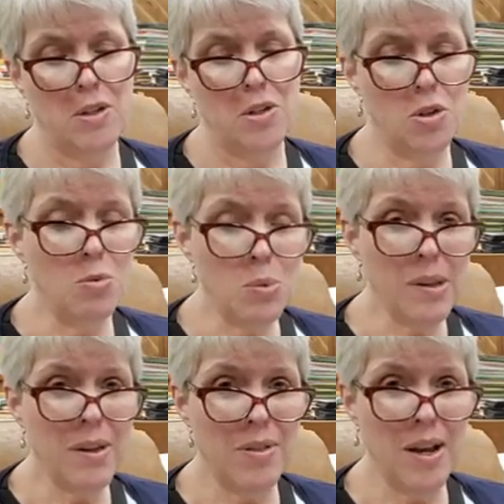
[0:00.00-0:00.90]
Do you
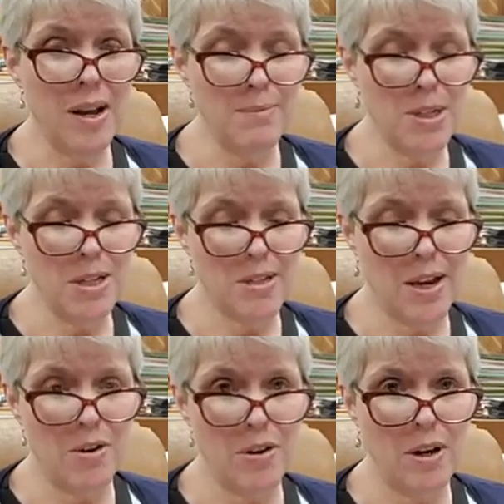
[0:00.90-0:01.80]
really think I'm Chase
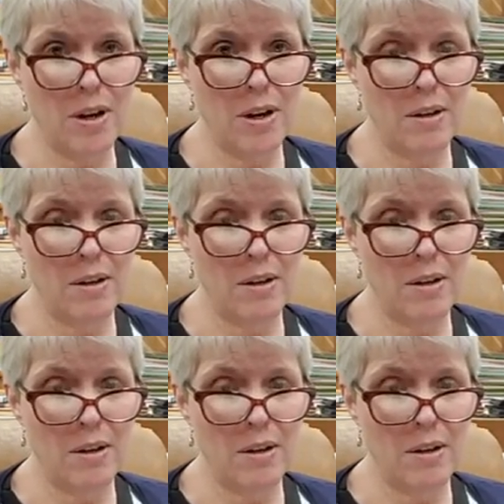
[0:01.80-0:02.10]
Garrity?